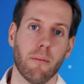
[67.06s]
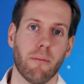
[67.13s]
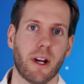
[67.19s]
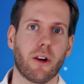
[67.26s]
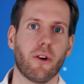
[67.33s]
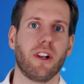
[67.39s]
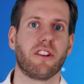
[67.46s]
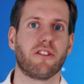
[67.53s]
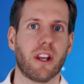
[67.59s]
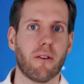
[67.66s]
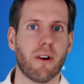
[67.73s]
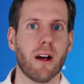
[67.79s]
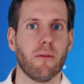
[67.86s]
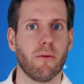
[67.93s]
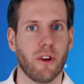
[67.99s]
My colleague
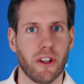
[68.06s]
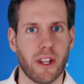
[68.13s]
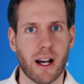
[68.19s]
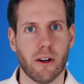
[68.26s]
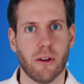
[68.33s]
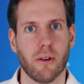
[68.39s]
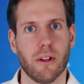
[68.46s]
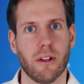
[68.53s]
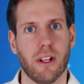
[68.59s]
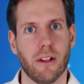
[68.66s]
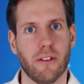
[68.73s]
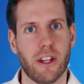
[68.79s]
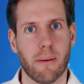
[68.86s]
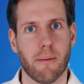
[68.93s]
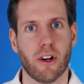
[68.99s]
Sarah will now
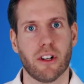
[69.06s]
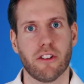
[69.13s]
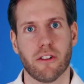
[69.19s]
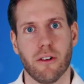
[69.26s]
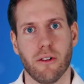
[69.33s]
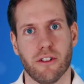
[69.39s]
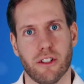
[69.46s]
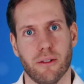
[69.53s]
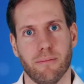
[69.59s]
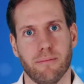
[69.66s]
demo the solution.